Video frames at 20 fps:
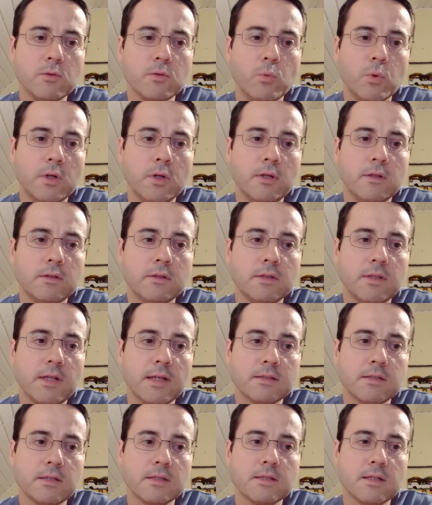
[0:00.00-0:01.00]
wouldn't
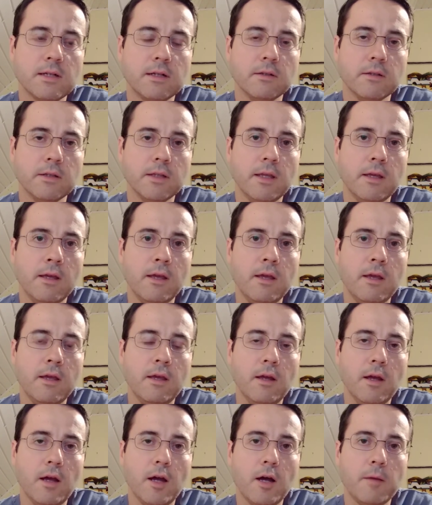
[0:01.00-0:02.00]
necessarily
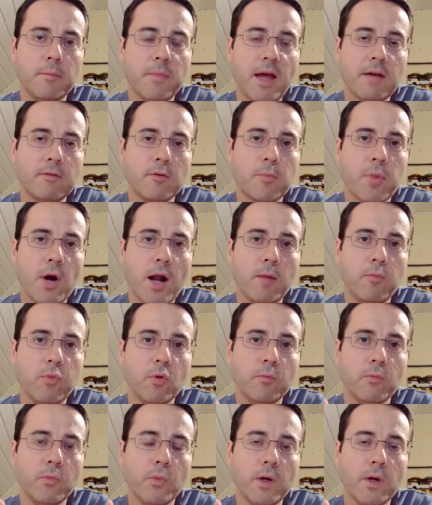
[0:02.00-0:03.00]
have a
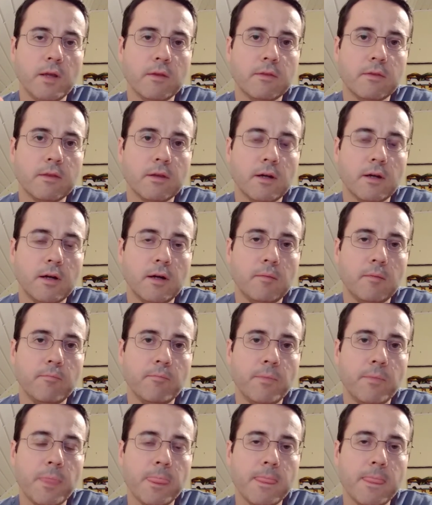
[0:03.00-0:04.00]
problem with,
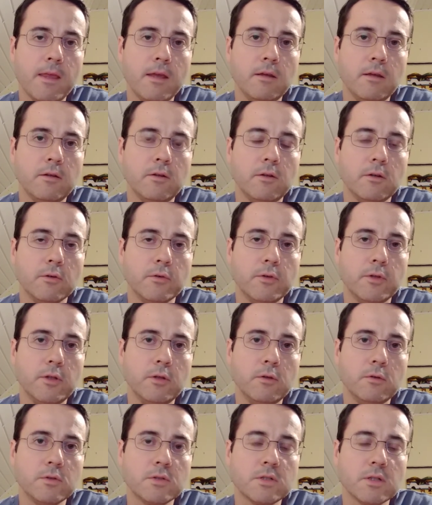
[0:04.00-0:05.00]
you know, the
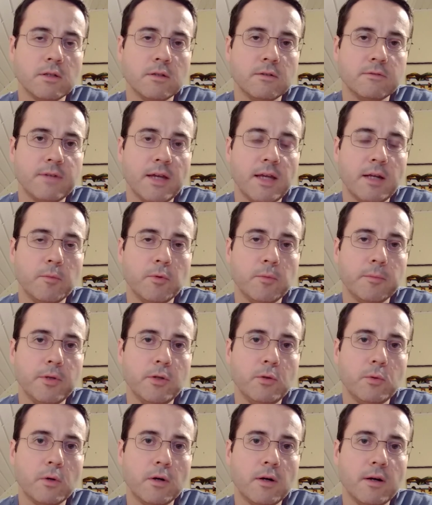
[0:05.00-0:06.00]
use of animal
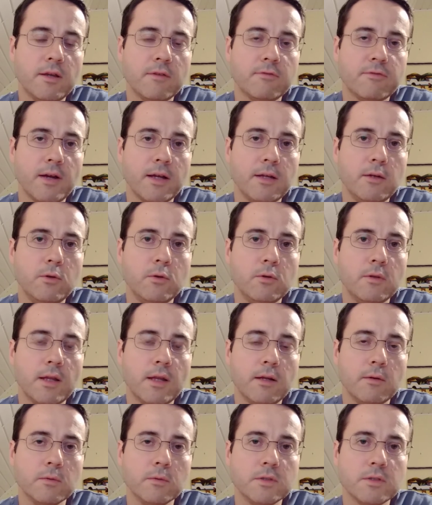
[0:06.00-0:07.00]
manure if I knew
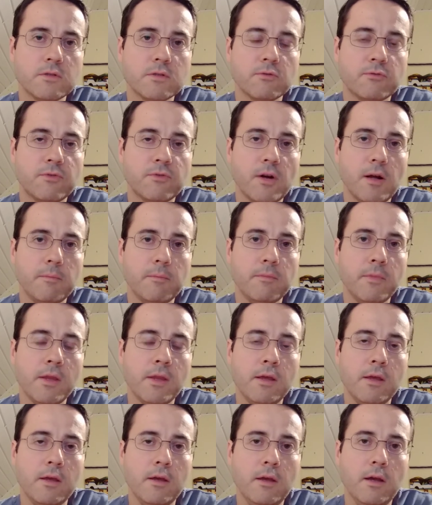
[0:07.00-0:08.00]
that it was
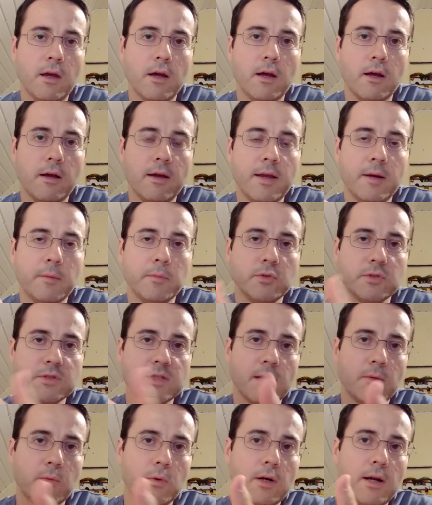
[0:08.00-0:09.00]
from animals
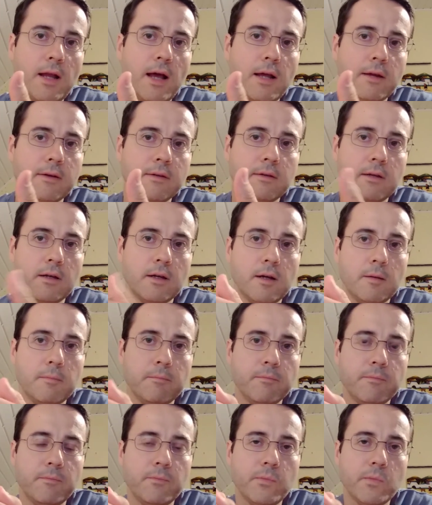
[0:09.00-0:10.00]
that were not,
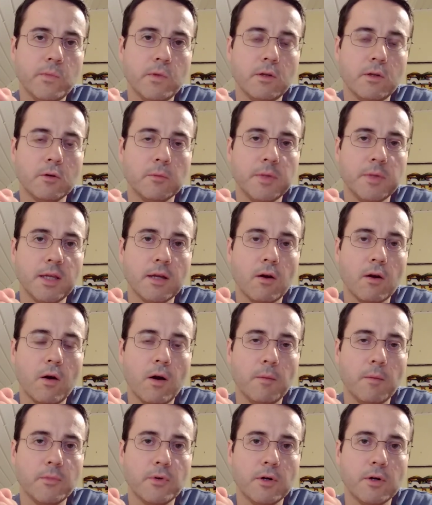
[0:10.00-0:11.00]
you know, being
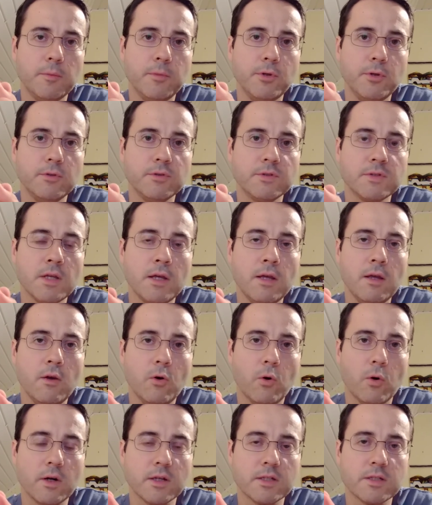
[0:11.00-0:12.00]
harmed or abused
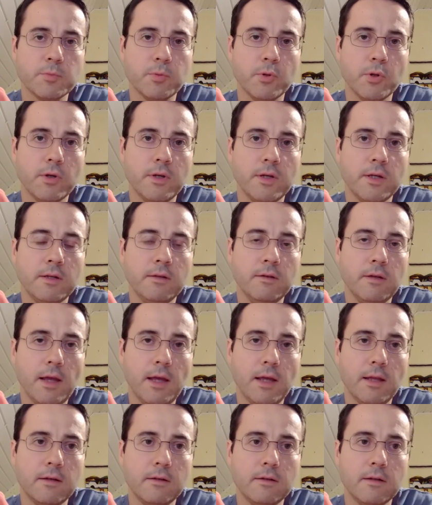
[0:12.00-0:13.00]
or exploited.
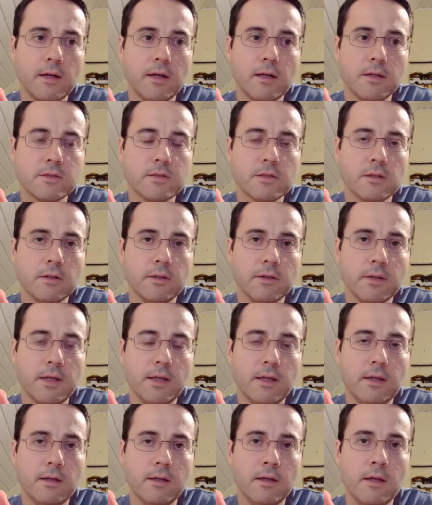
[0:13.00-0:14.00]
And
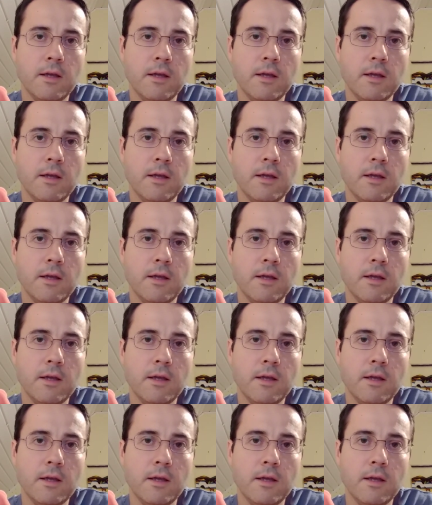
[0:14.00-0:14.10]
certainly,